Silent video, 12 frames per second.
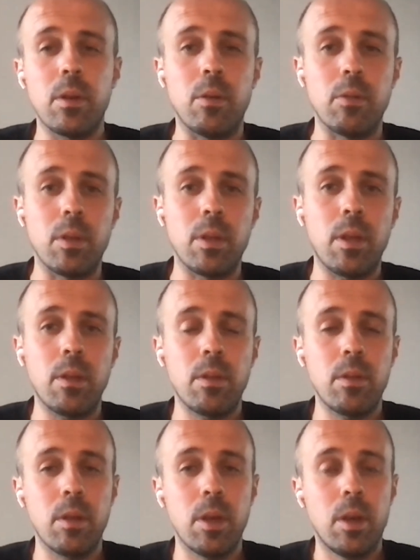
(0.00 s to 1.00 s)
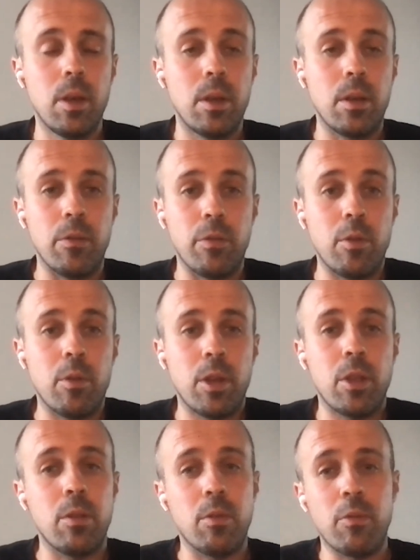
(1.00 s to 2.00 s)
auto tests,
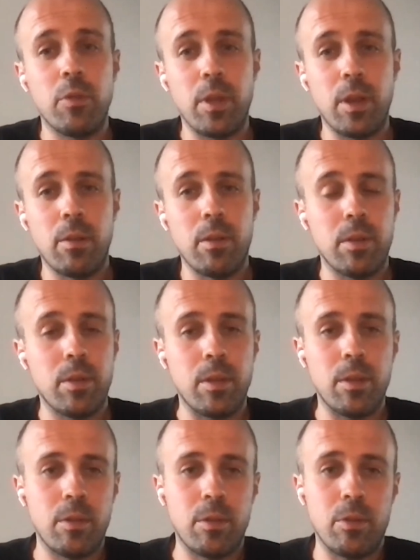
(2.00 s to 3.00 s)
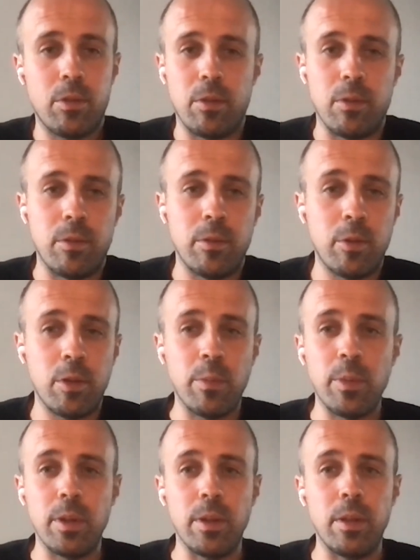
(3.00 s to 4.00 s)
configuration of servers it's not a
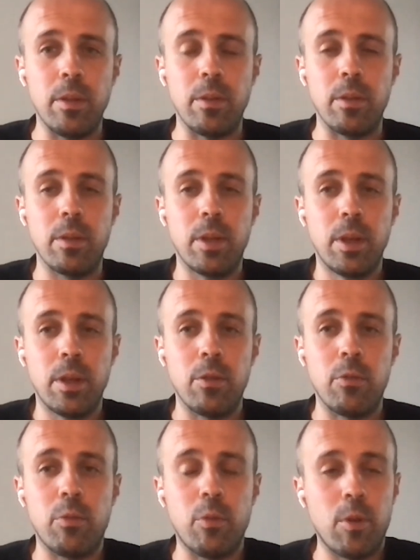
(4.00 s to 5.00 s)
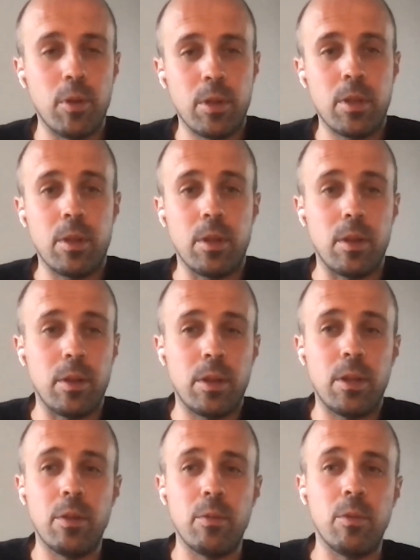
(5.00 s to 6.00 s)
big deal. And of course,
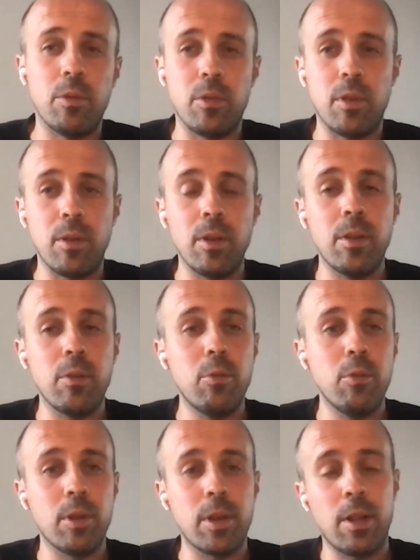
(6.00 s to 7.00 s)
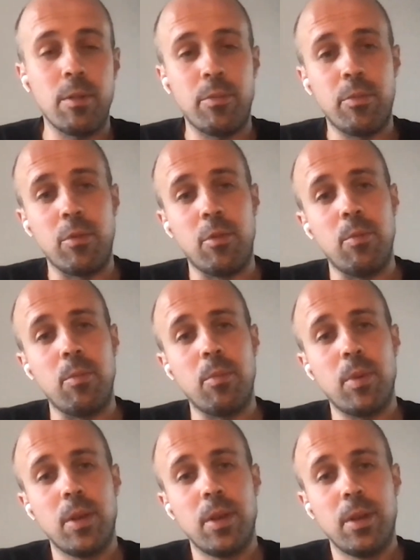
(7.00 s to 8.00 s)
here was a really good help from
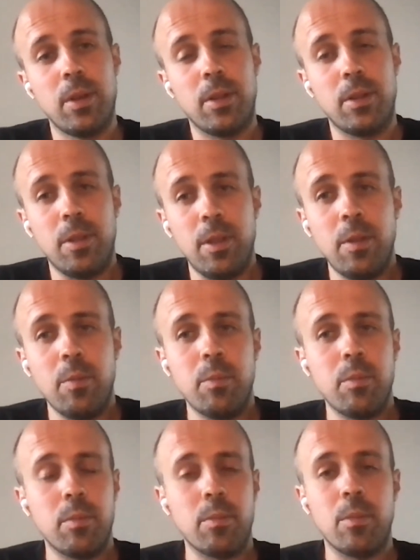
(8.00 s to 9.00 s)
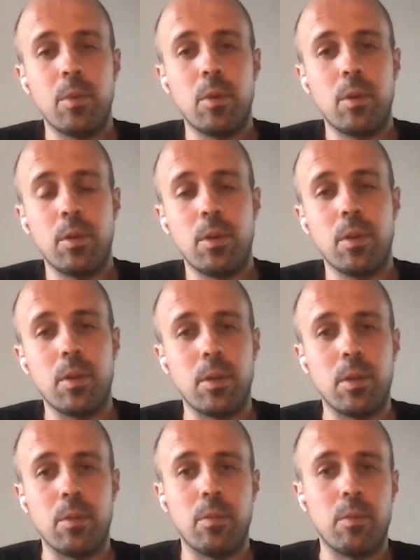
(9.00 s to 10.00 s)
team.
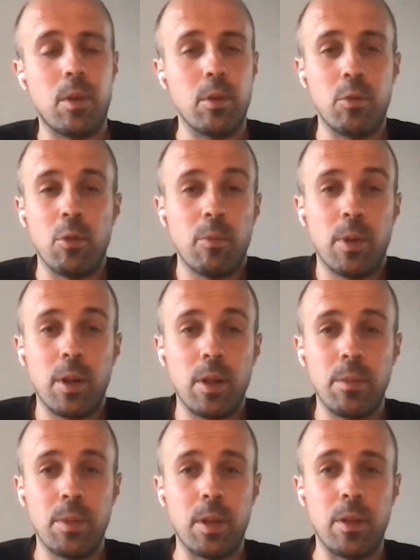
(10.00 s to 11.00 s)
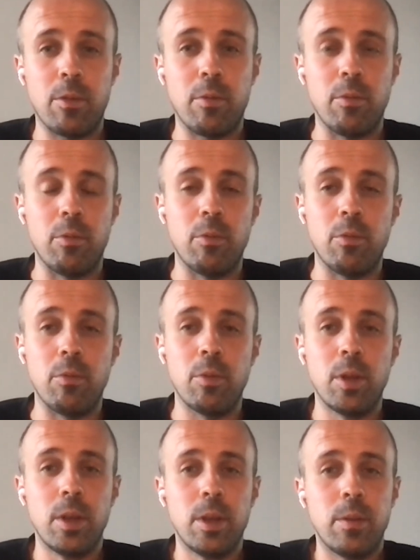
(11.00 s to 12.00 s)
Artyom helps us to
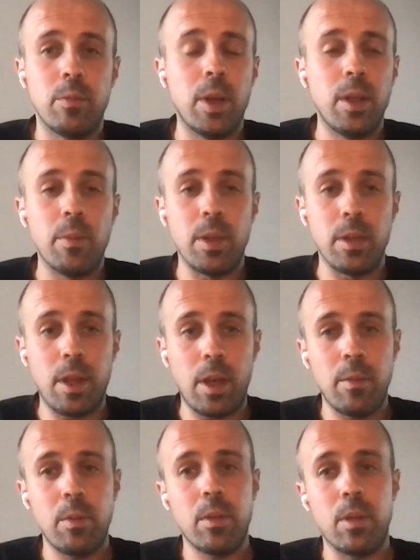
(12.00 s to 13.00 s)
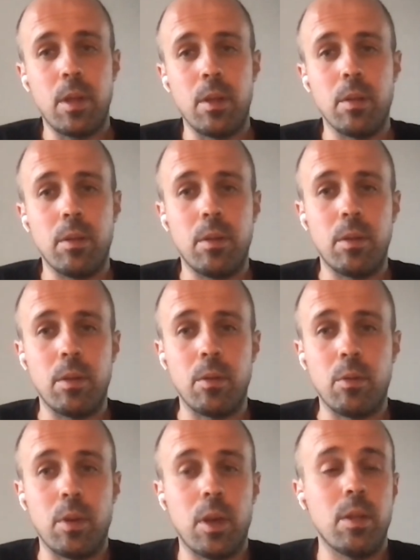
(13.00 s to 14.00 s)
many times, and
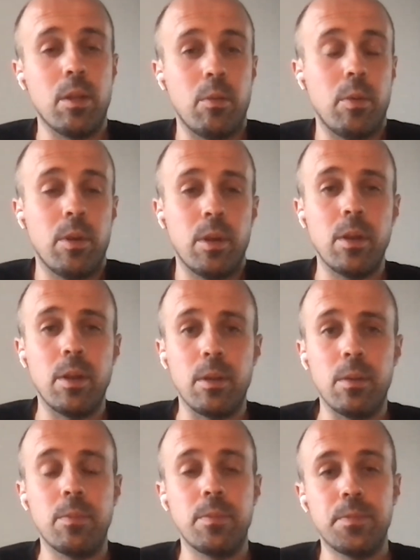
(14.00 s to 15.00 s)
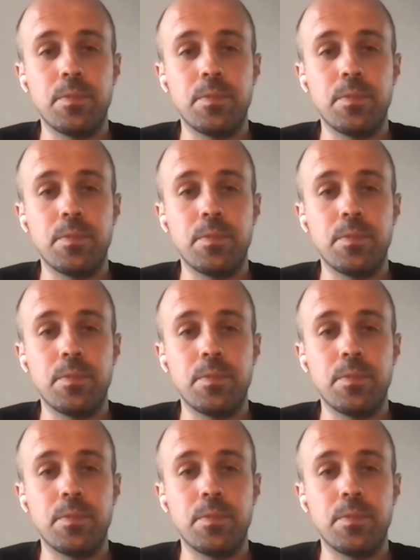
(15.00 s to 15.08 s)
together we really